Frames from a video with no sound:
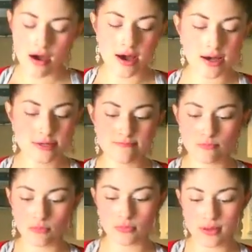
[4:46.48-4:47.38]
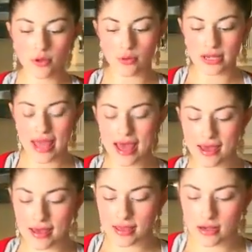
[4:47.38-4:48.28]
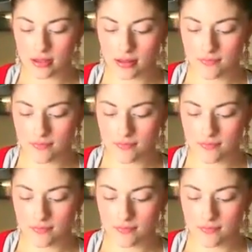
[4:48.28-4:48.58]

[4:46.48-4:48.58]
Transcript: Um, I'm going to add